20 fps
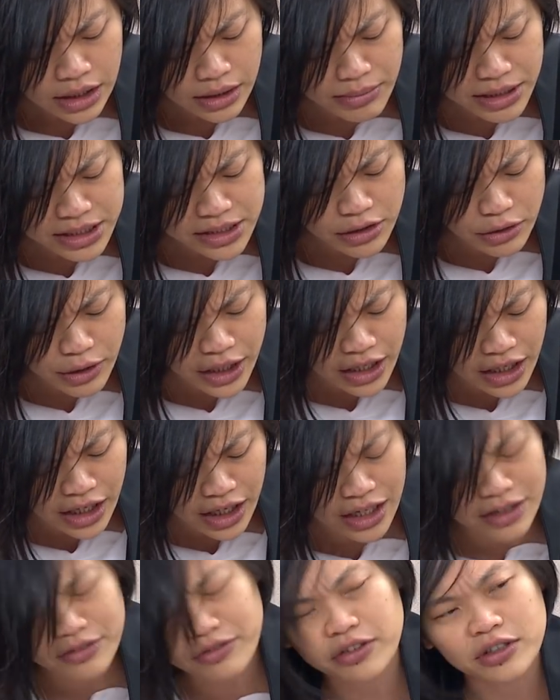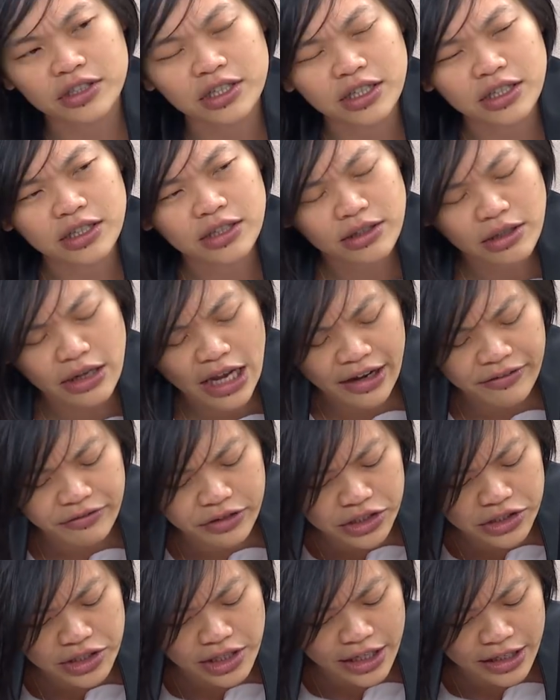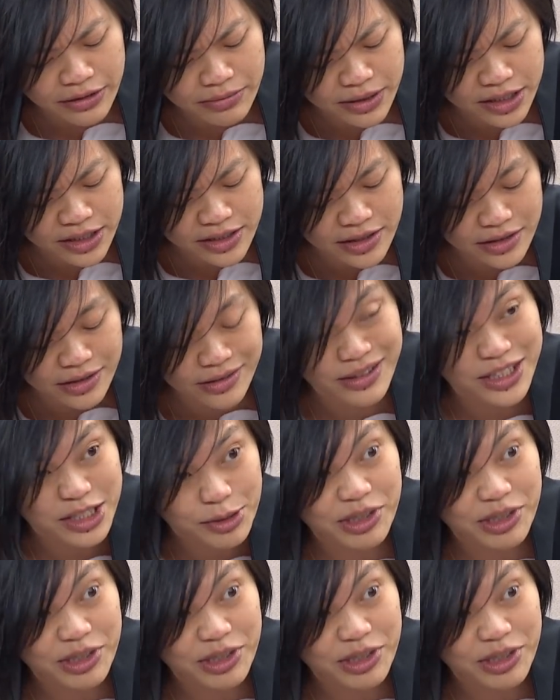makes it quite hard for the average layperson,